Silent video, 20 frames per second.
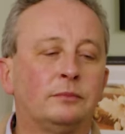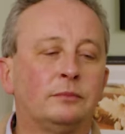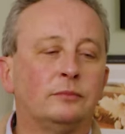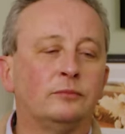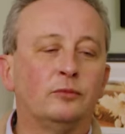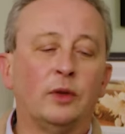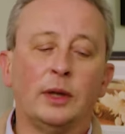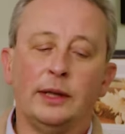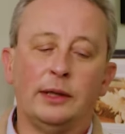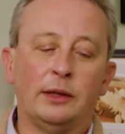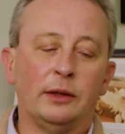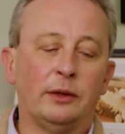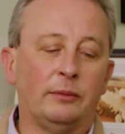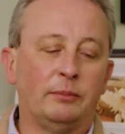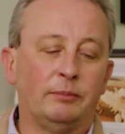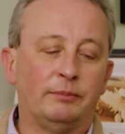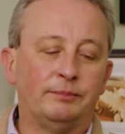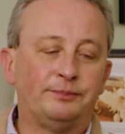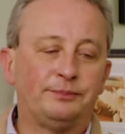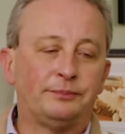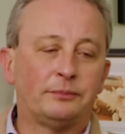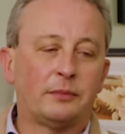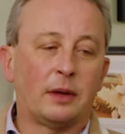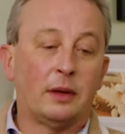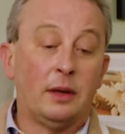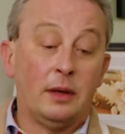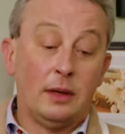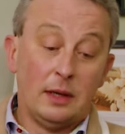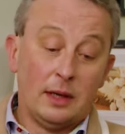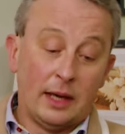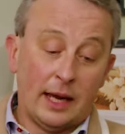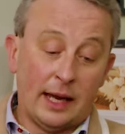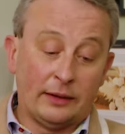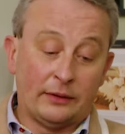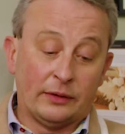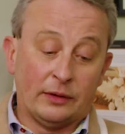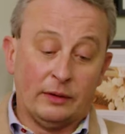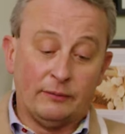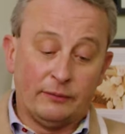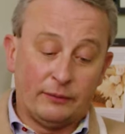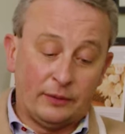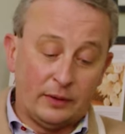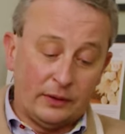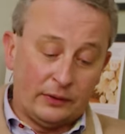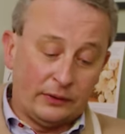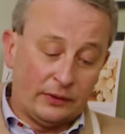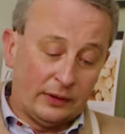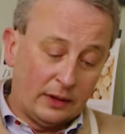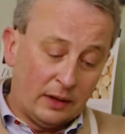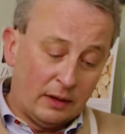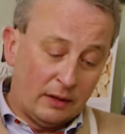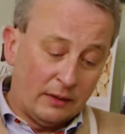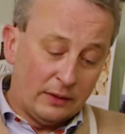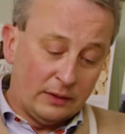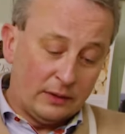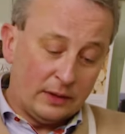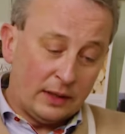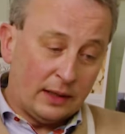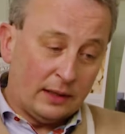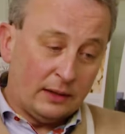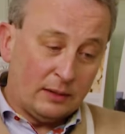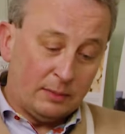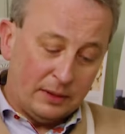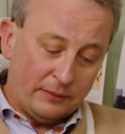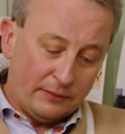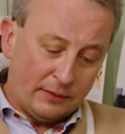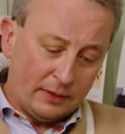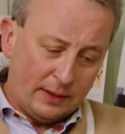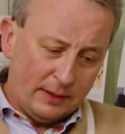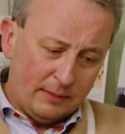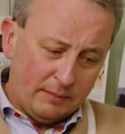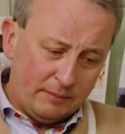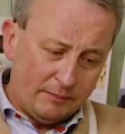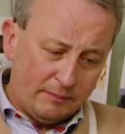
Really good. Excellent first cigar of the day, to be fair.